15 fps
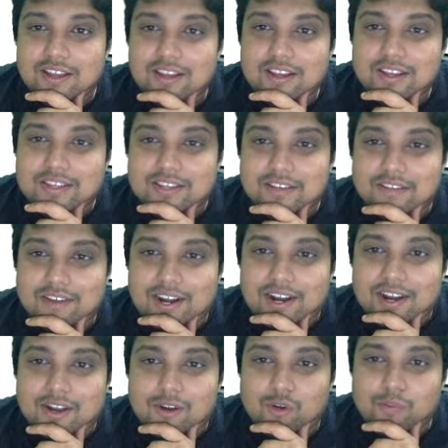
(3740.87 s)
Is divided
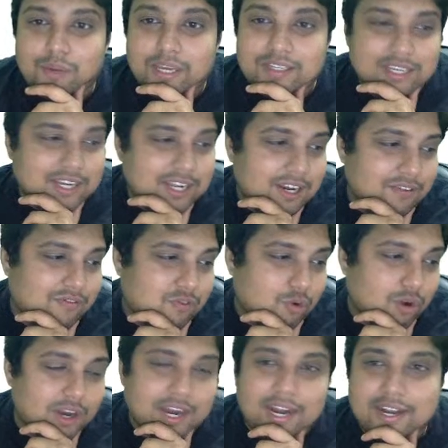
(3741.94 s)
into basically
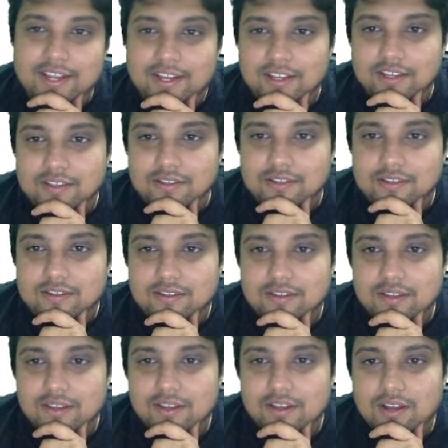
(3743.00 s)
four categories.
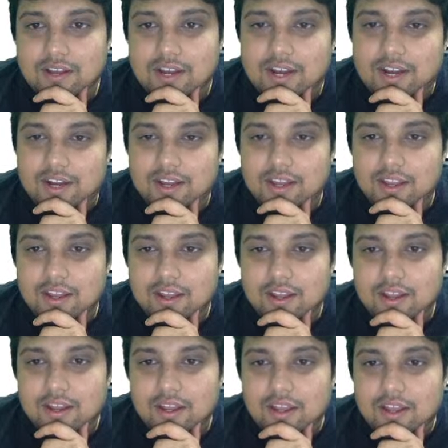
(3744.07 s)
Correct?
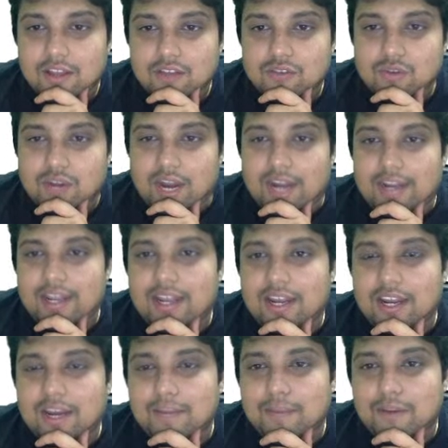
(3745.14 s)
So category
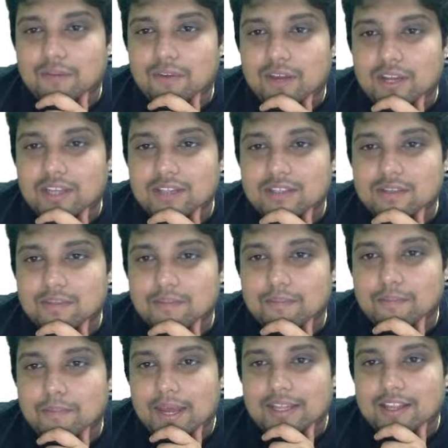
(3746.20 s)
number 1 is
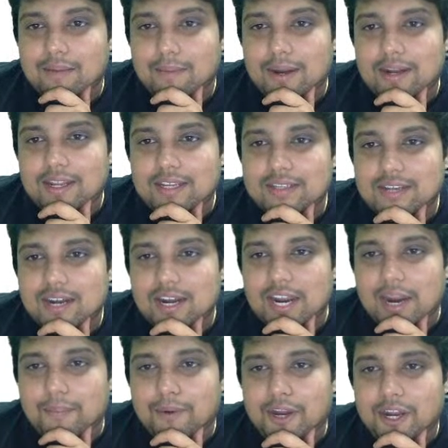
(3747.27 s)
mathematics and
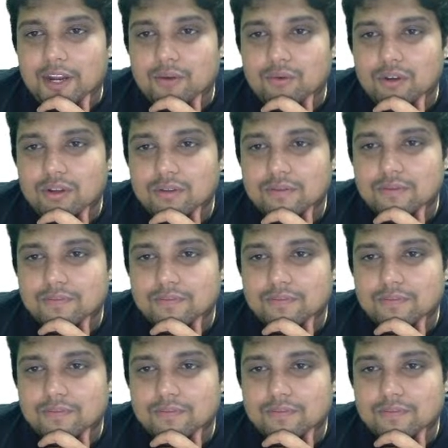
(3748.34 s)
aptitude.